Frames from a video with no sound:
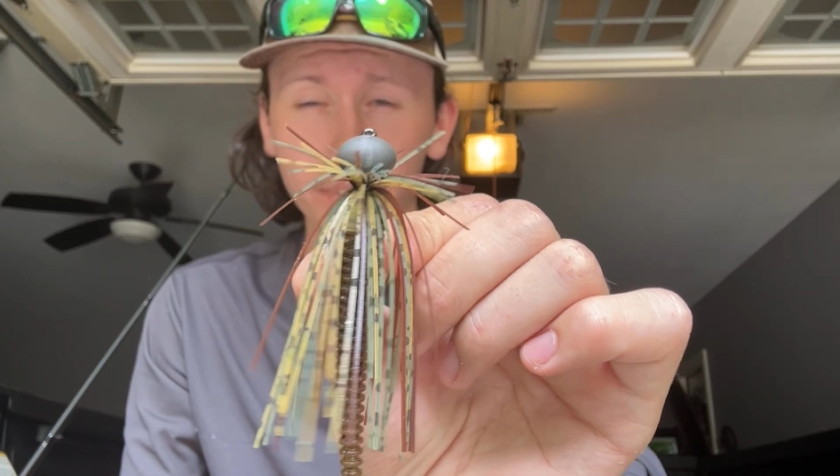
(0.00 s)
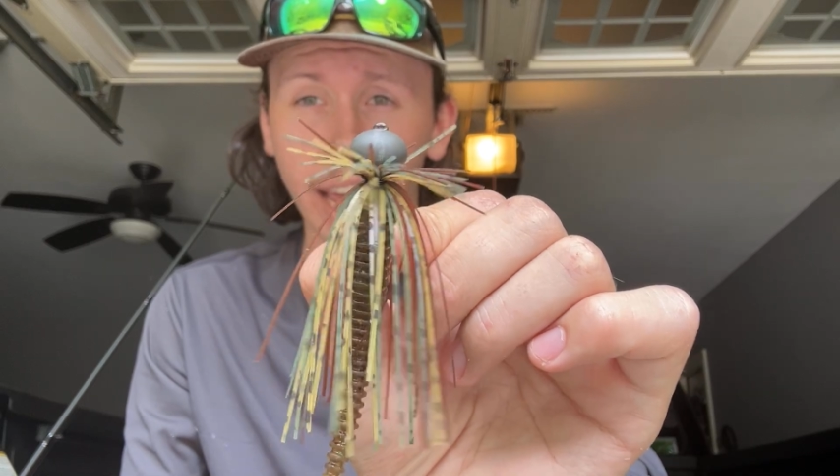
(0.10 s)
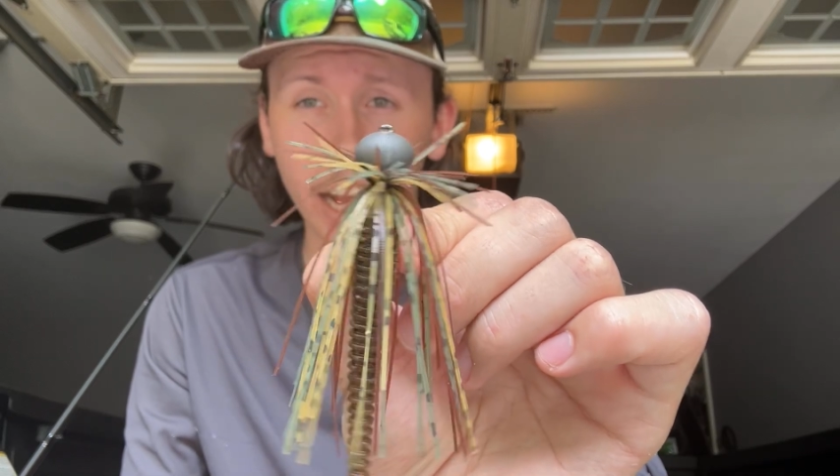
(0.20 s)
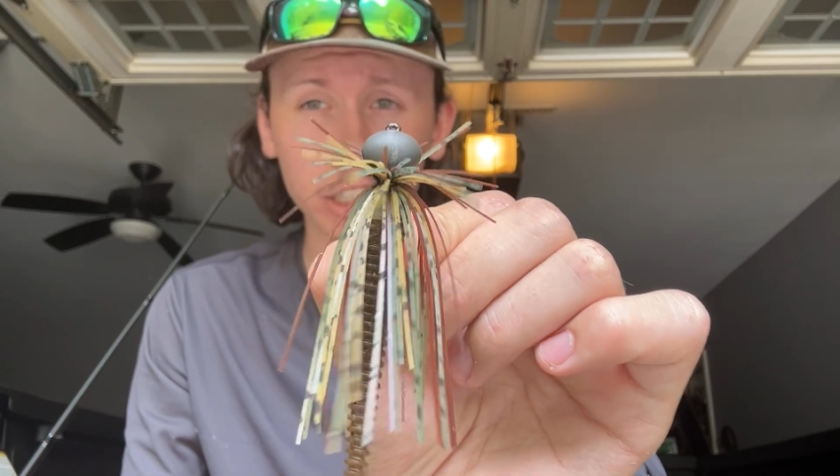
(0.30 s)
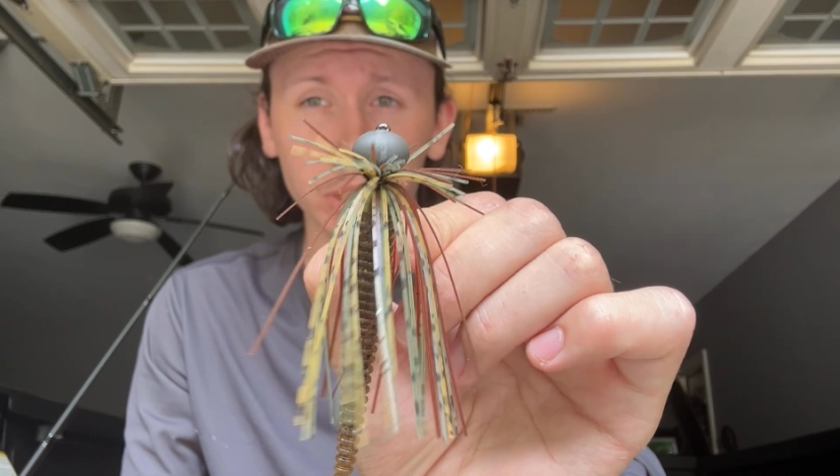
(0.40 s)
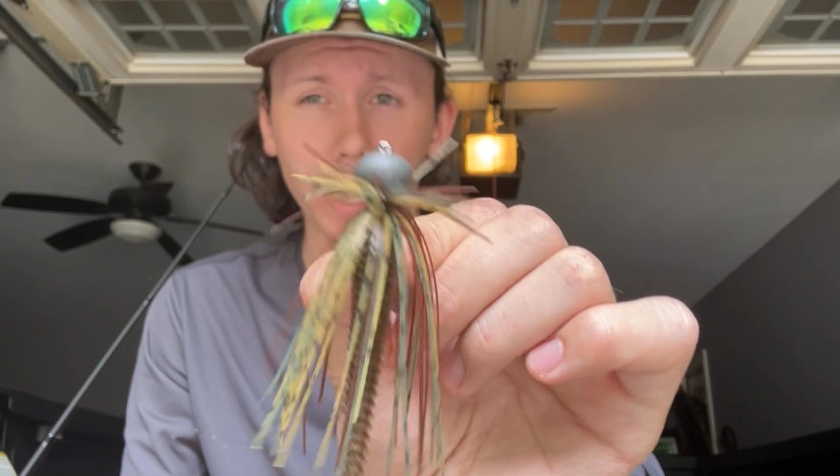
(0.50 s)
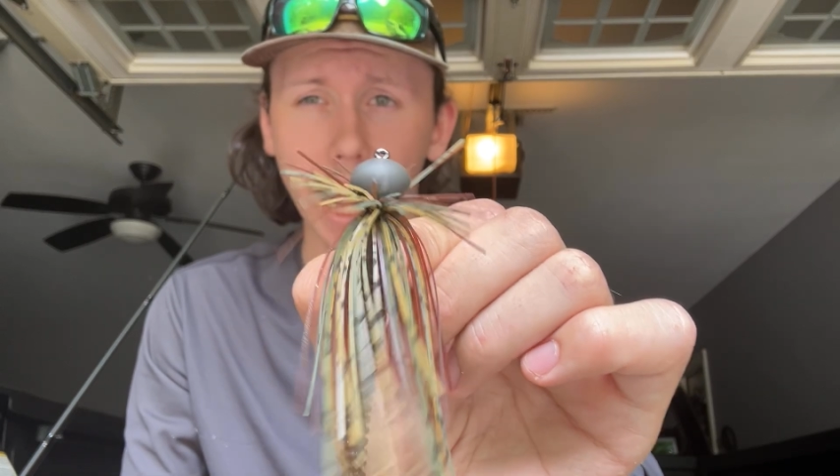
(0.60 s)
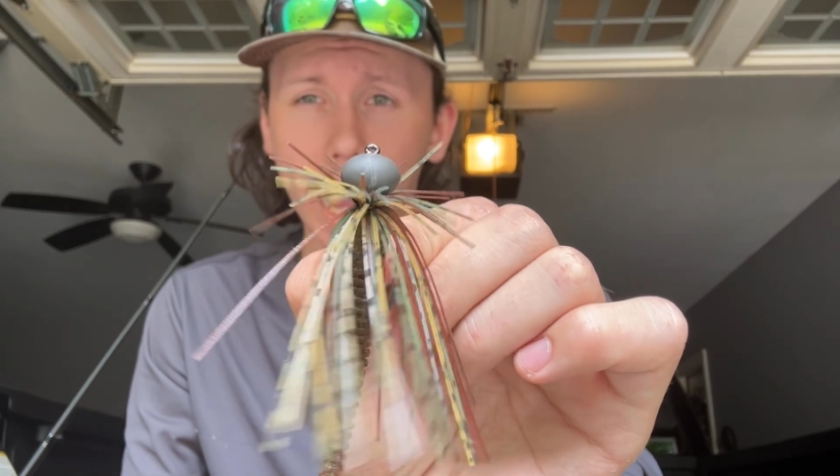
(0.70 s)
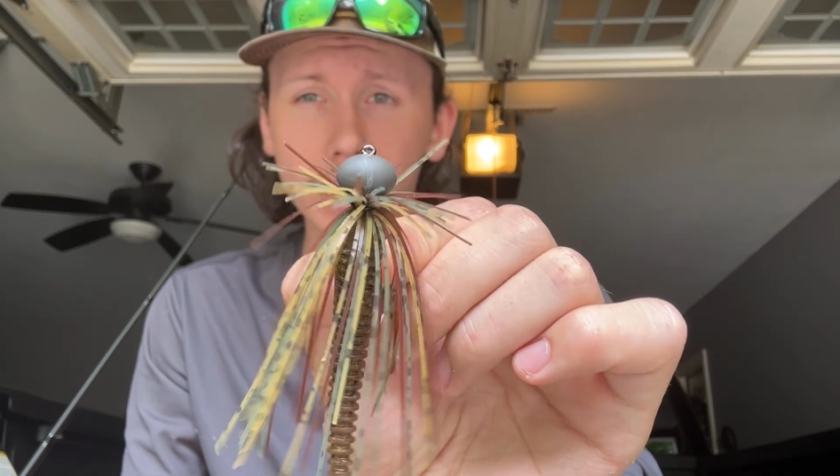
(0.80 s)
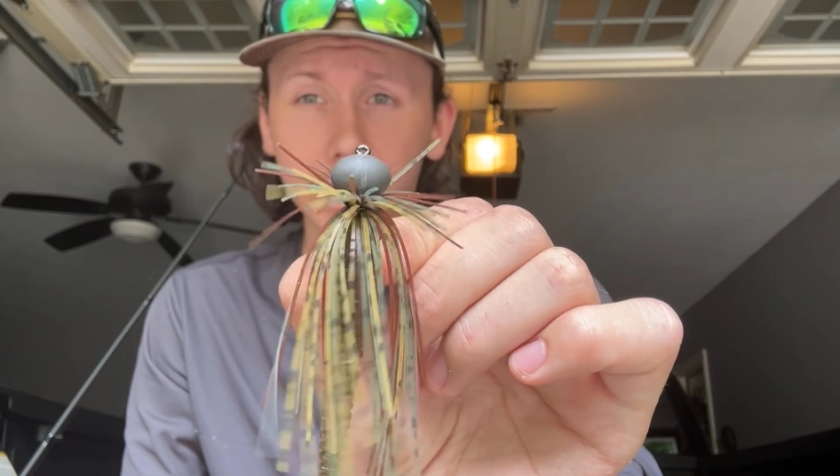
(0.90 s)
extra
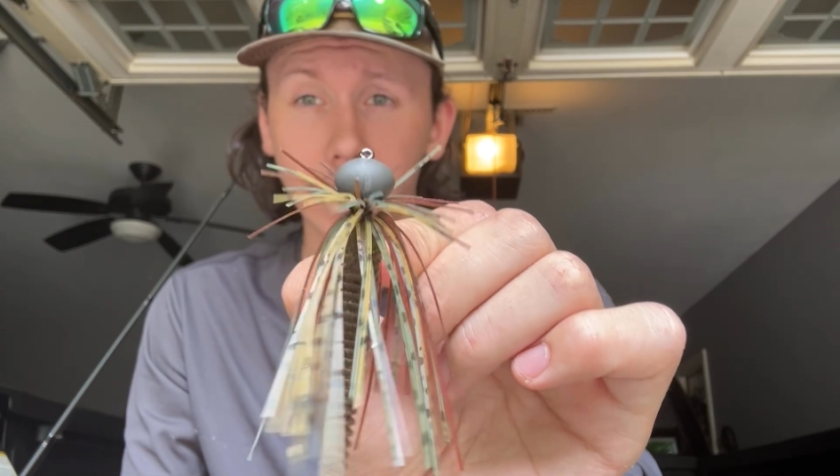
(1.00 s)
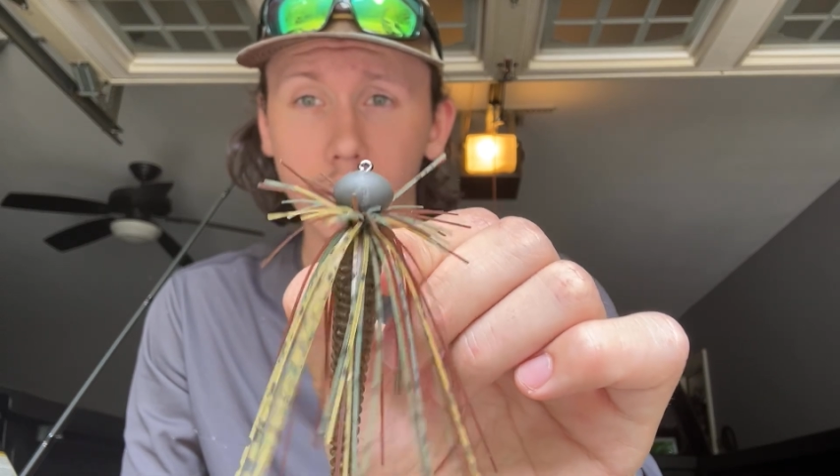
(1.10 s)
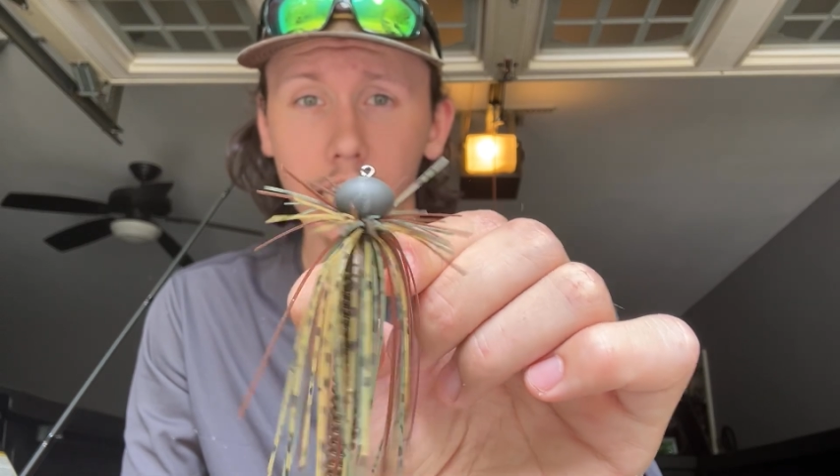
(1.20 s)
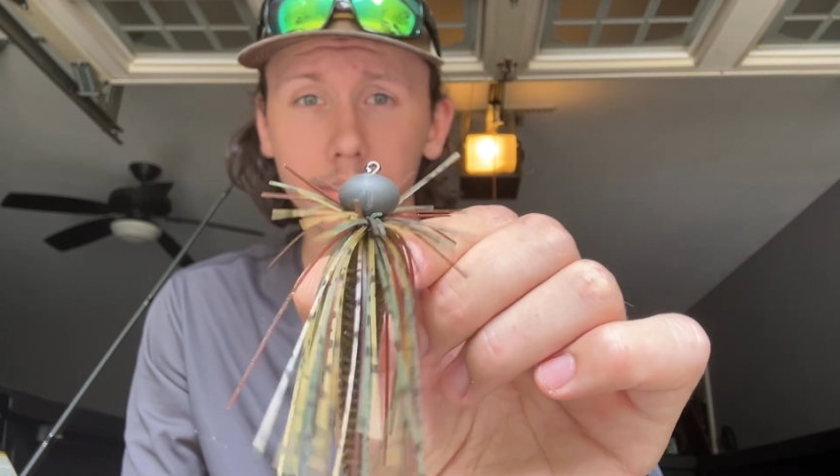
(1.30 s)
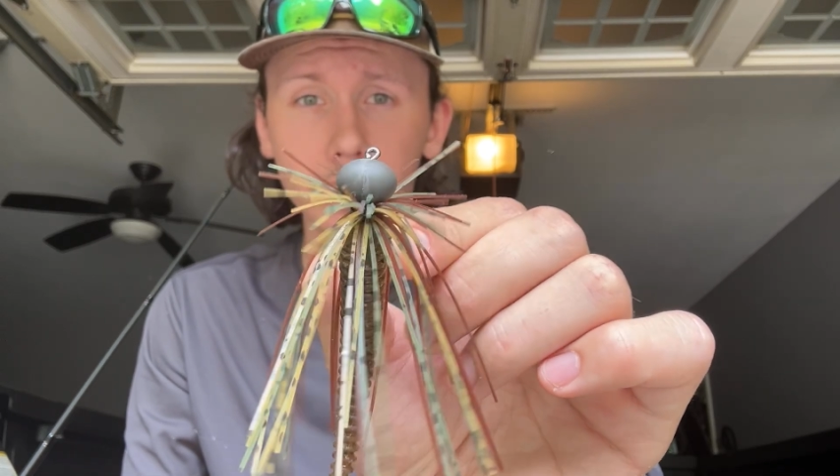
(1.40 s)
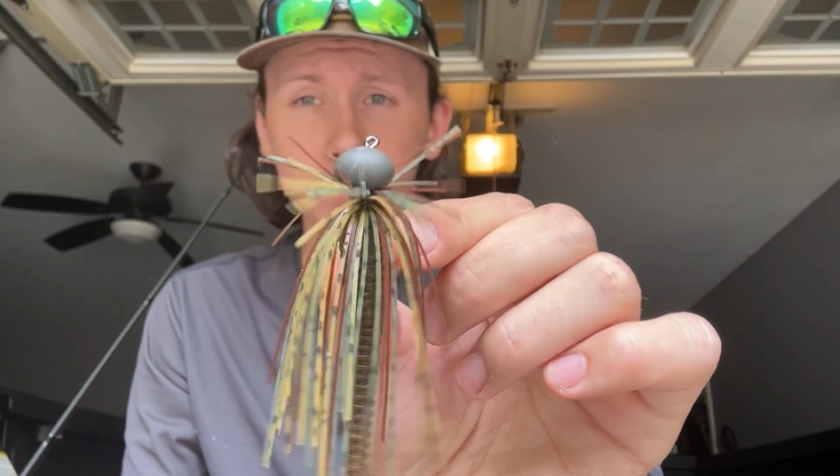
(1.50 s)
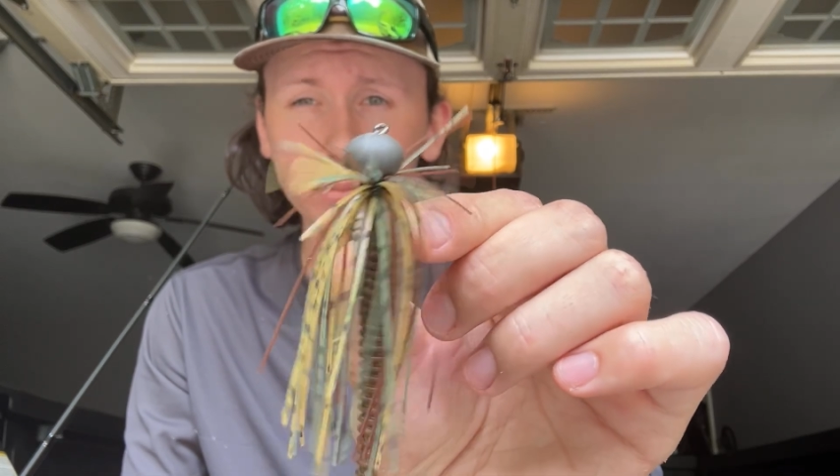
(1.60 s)
action out of it.